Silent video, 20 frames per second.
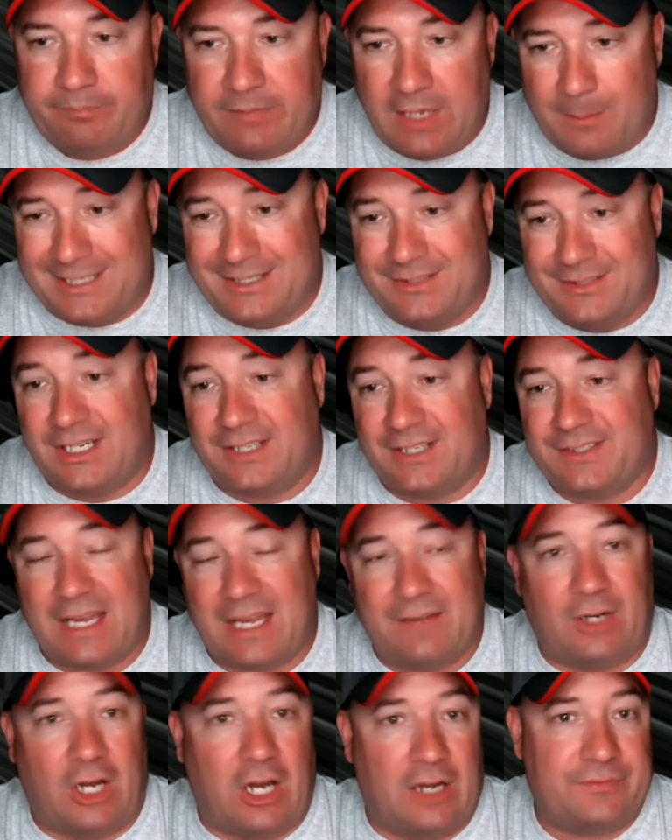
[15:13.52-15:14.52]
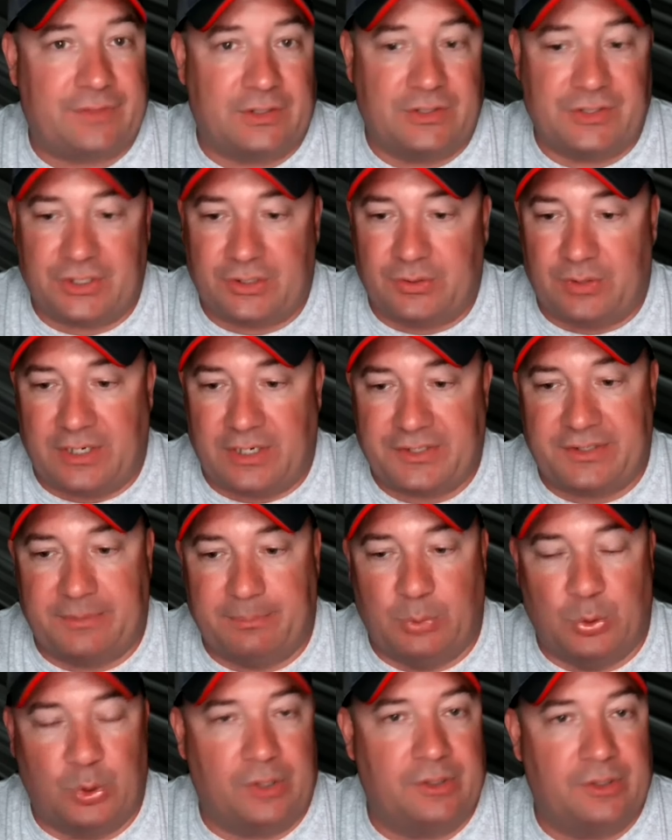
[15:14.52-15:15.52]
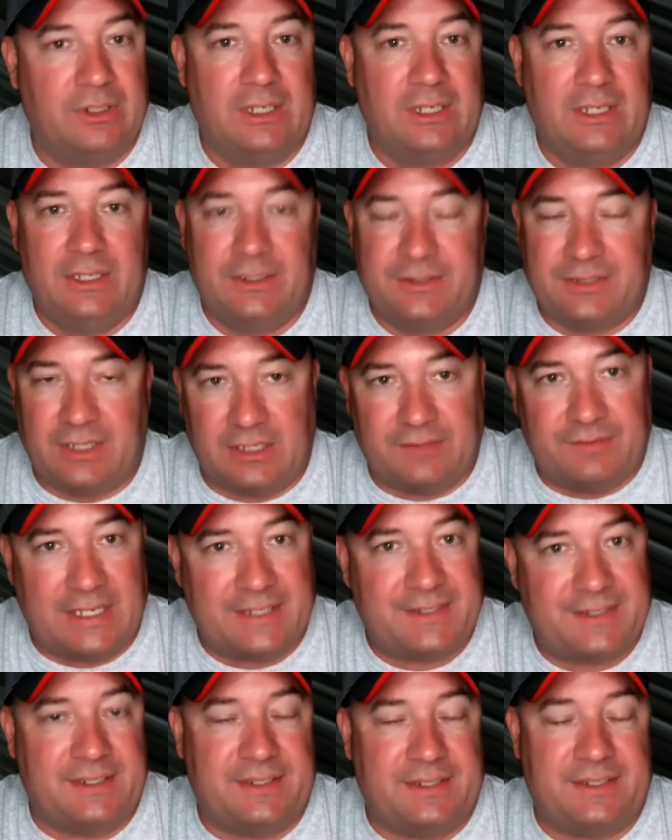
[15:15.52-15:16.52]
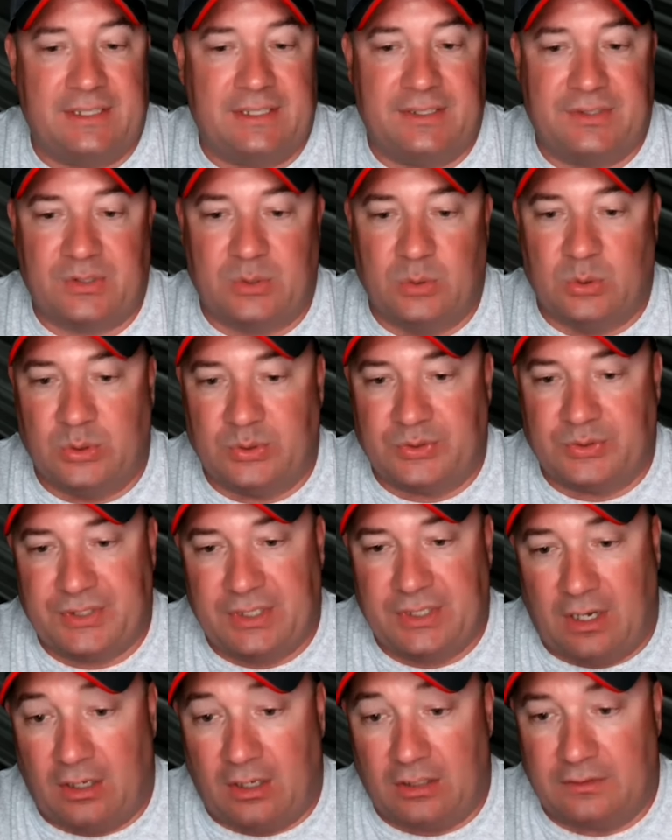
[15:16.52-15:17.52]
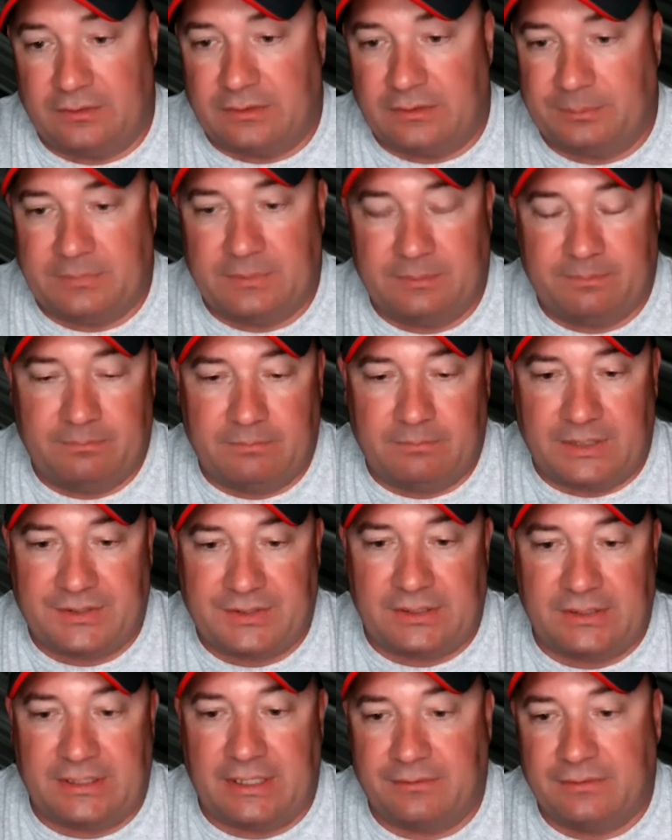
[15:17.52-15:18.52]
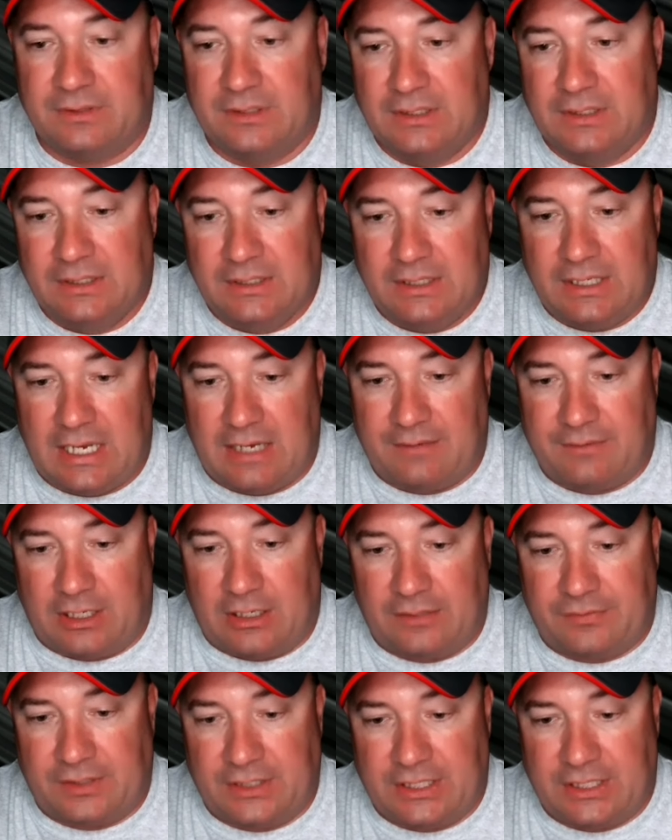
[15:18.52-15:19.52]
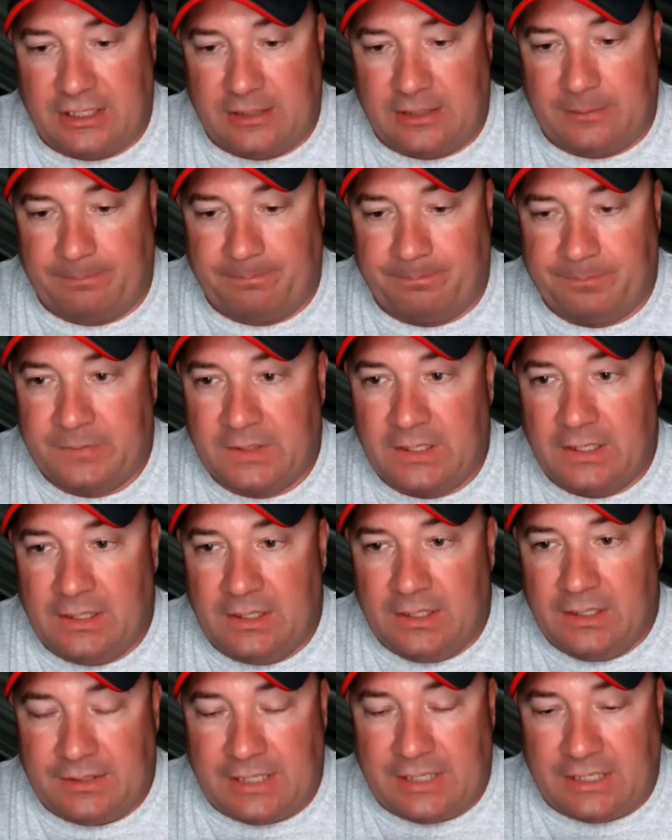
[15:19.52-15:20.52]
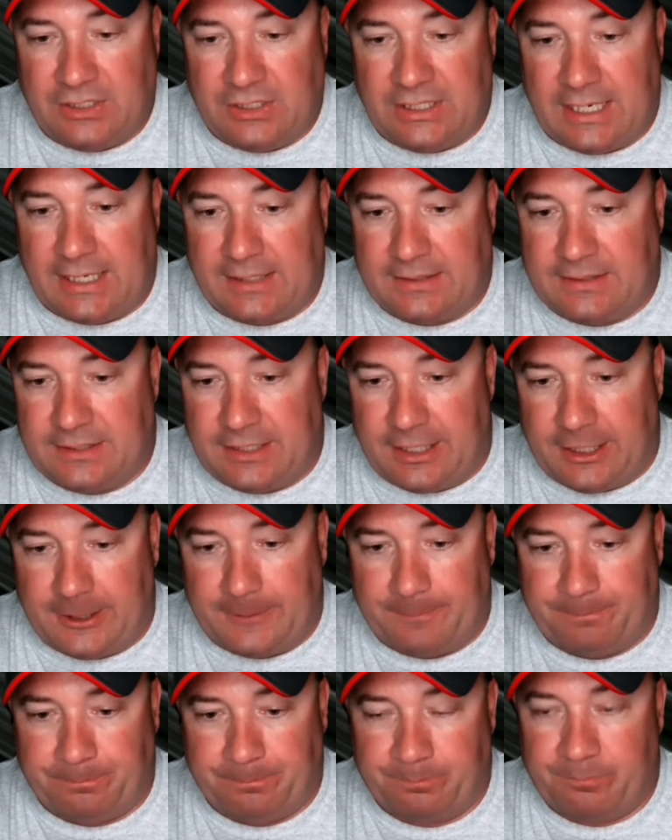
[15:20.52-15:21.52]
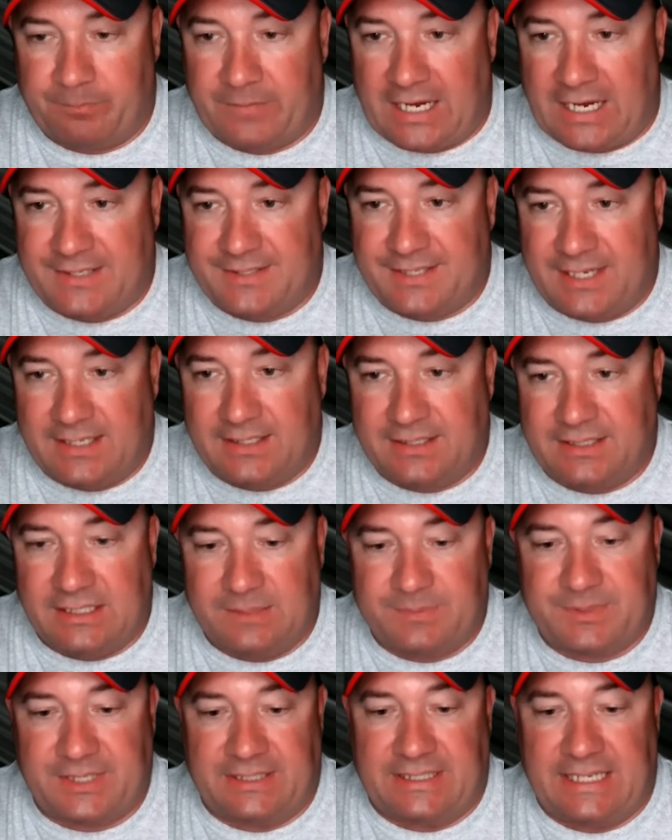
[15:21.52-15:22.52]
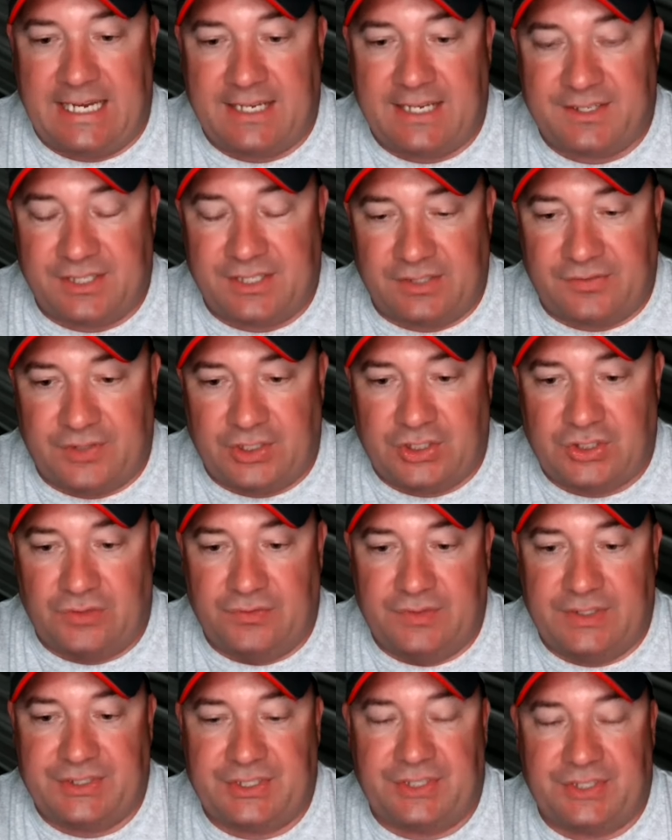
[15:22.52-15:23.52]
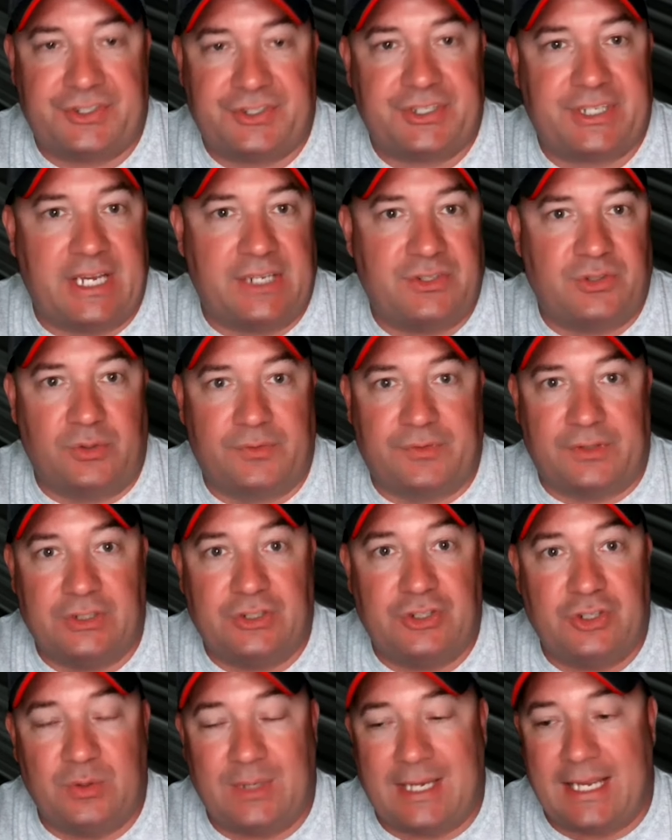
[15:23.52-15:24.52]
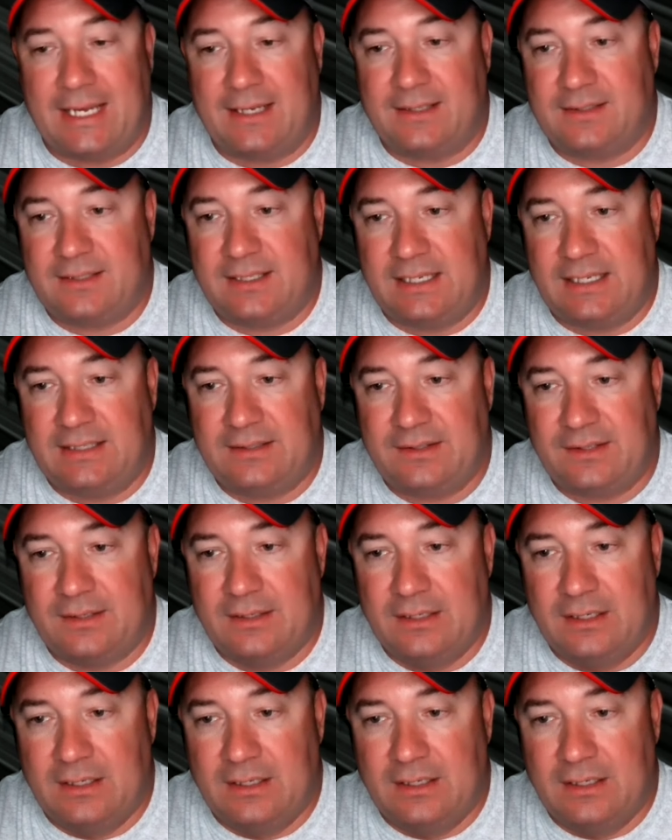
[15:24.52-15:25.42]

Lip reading: but he does have offers across the board, ton of SEC schools. All of them basically have offered him. Then you got Isaiah Gibson. He has an official visit scheduled for June 18th.